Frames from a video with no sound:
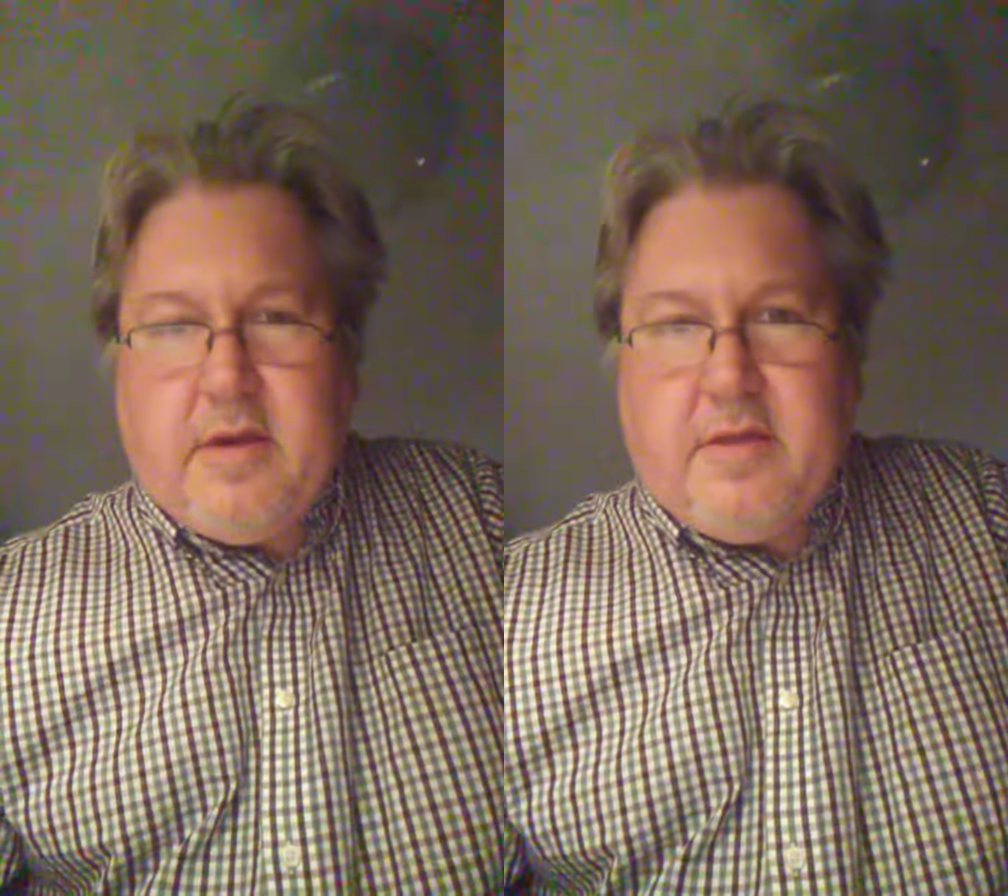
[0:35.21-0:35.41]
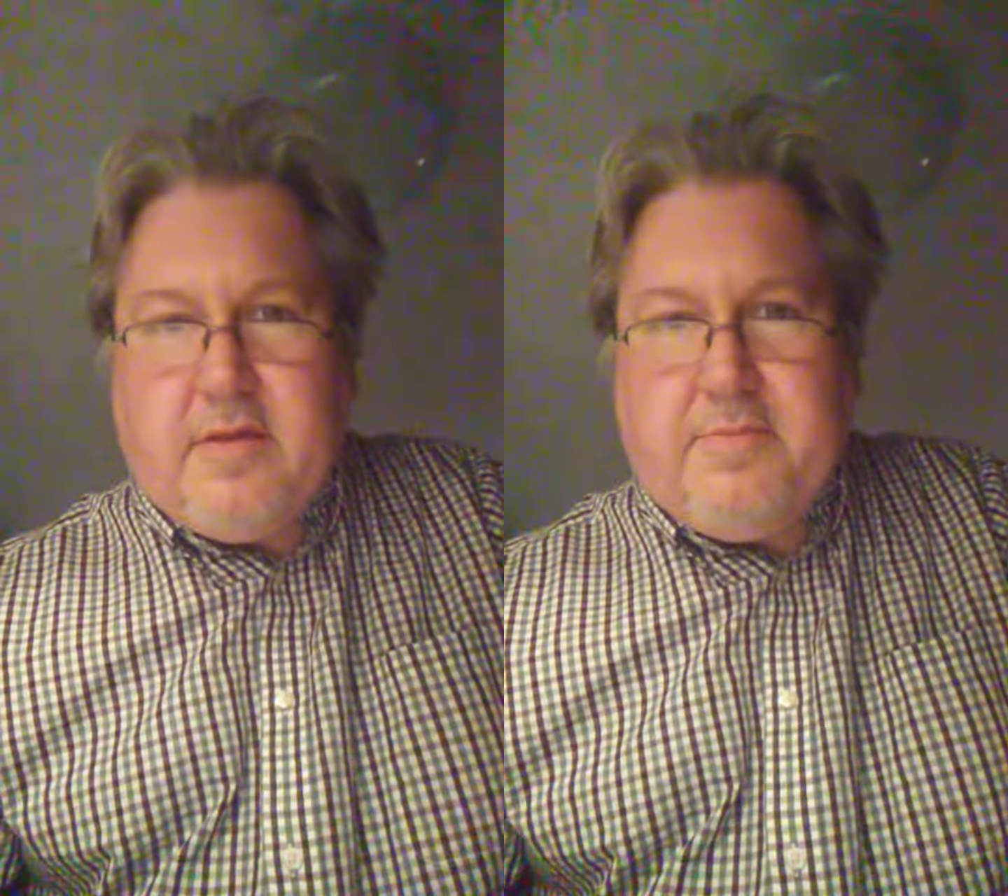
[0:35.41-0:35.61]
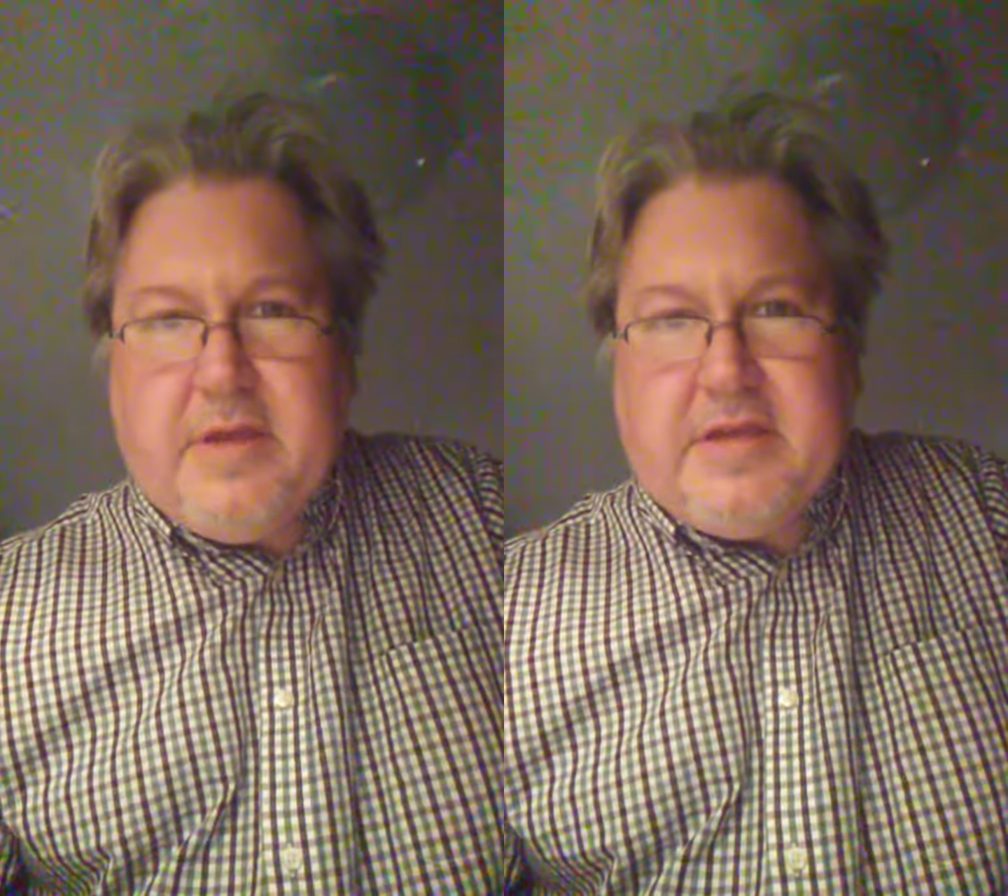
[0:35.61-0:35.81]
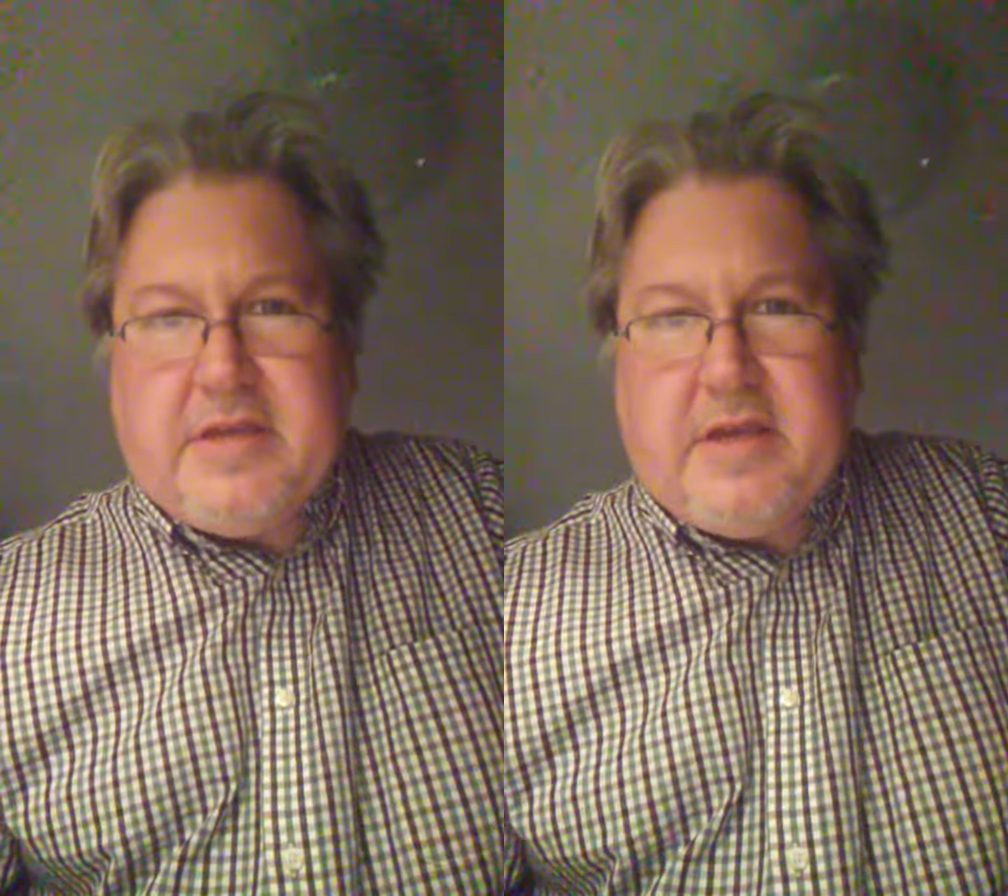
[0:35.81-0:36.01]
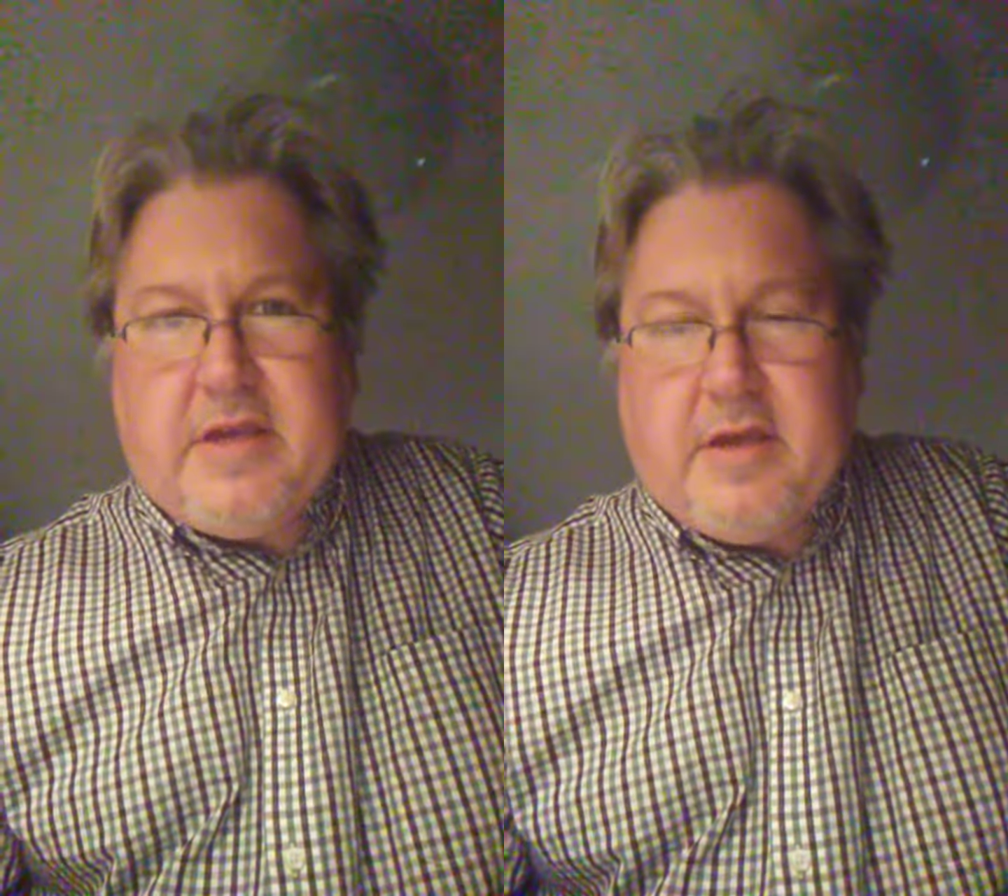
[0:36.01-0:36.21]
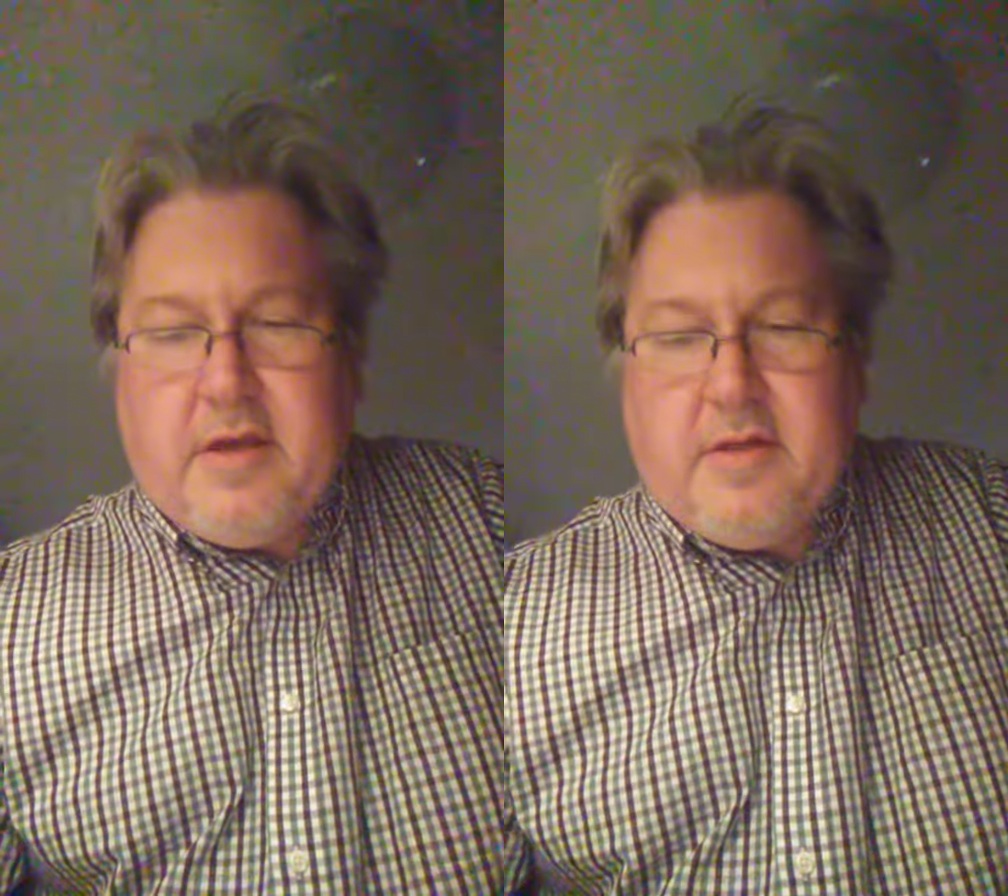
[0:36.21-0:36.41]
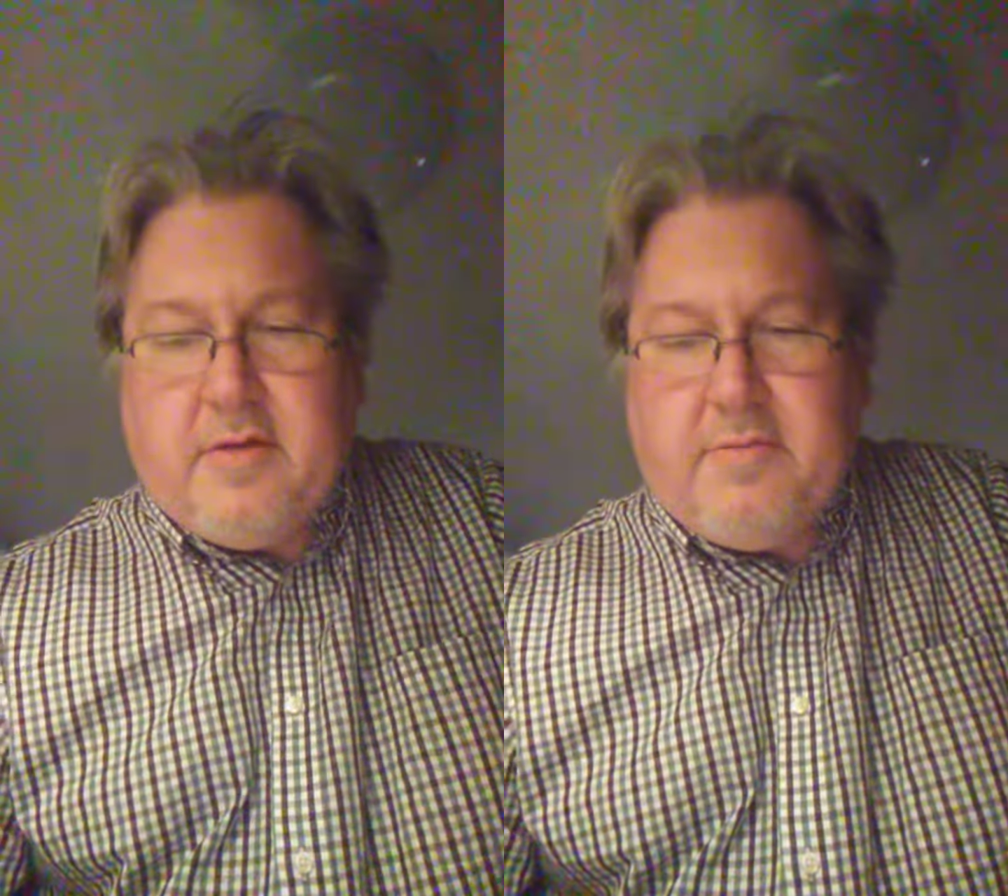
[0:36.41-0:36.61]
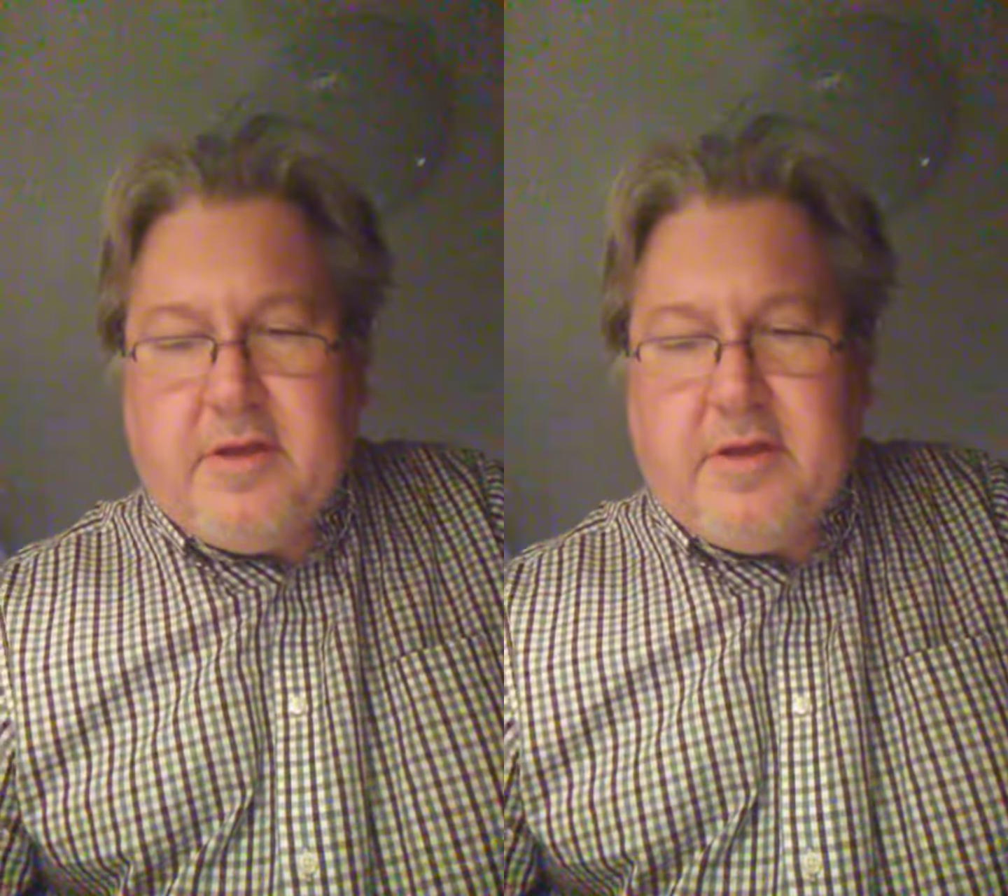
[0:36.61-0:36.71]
The busy, the